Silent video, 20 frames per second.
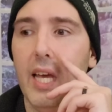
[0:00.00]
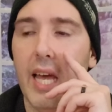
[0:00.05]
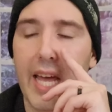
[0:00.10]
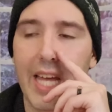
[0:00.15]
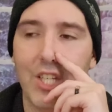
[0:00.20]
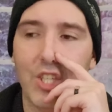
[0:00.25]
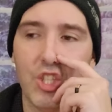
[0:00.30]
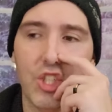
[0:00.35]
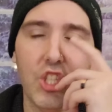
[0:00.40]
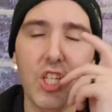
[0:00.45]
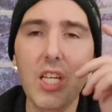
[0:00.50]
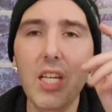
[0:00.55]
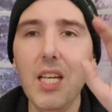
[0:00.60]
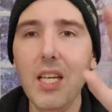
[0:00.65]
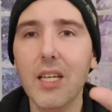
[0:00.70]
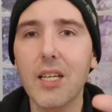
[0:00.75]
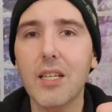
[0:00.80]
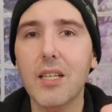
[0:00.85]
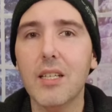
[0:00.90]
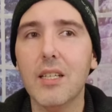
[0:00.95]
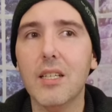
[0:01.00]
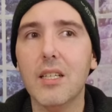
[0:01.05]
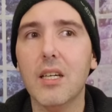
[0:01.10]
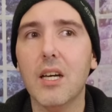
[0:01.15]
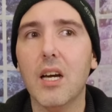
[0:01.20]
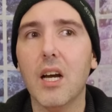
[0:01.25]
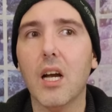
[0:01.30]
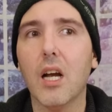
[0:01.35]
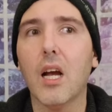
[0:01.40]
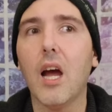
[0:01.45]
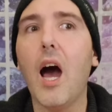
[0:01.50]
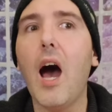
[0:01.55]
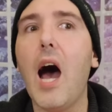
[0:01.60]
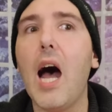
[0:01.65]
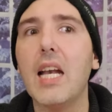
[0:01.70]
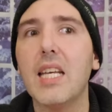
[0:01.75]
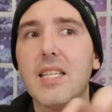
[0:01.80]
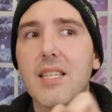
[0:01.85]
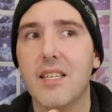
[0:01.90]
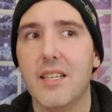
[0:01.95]
And she
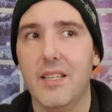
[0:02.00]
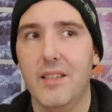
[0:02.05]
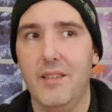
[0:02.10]
got